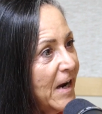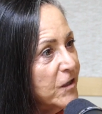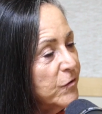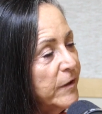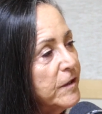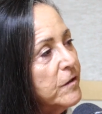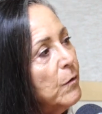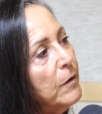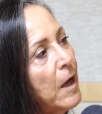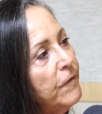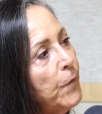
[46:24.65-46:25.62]
actually. And so
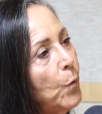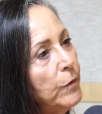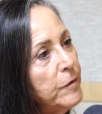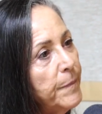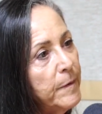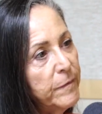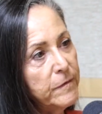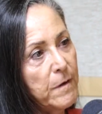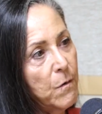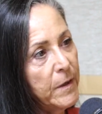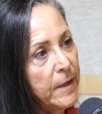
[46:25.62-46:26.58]
a lot of older people
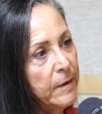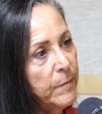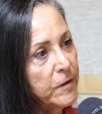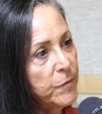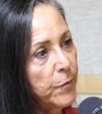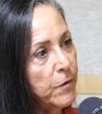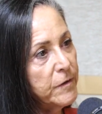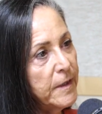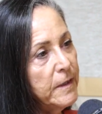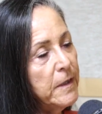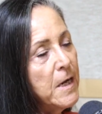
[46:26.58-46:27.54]
don't eat much
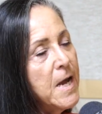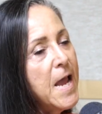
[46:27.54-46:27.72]
protein,